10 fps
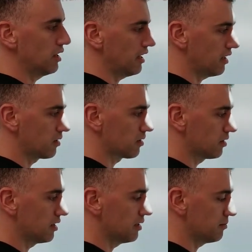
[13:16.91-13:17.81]
Add it all
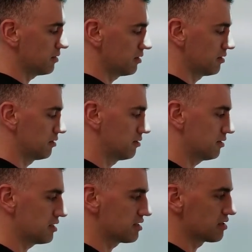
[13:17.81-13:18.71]
up.
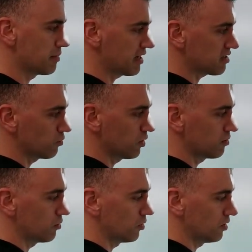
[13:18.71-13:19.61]
This is the mass of 1
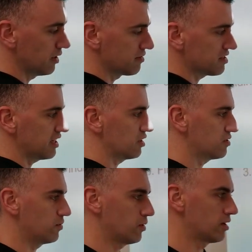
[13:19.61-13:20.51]
mole of
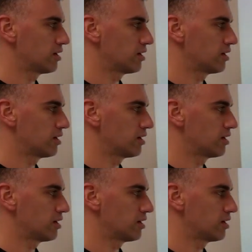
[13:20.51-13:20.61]
CH4.